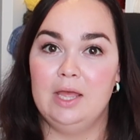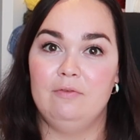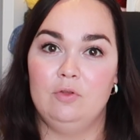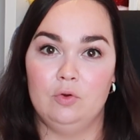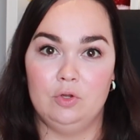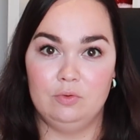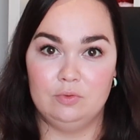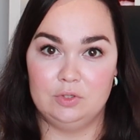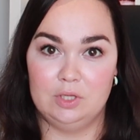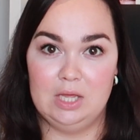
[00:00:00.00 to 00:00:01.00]
If you're new
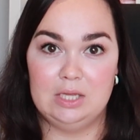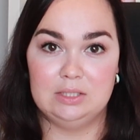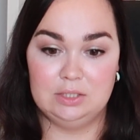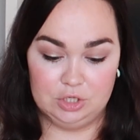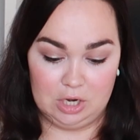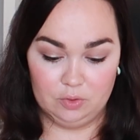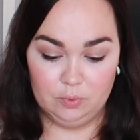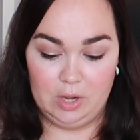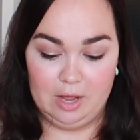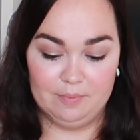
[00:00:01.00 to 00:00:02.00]
to this
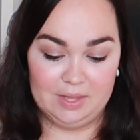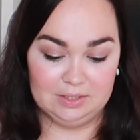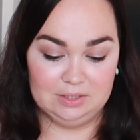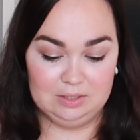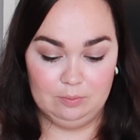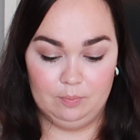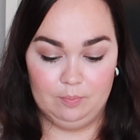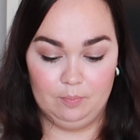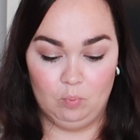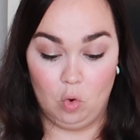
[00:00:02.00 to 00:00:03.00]
channel, that's
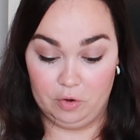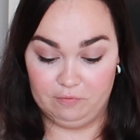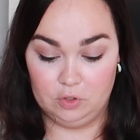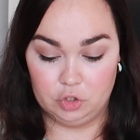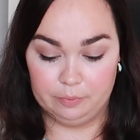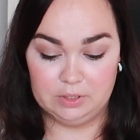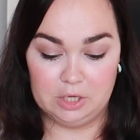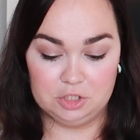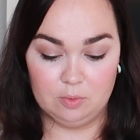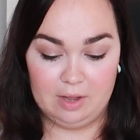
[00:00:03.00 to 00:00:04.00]
one of the jobs that I do.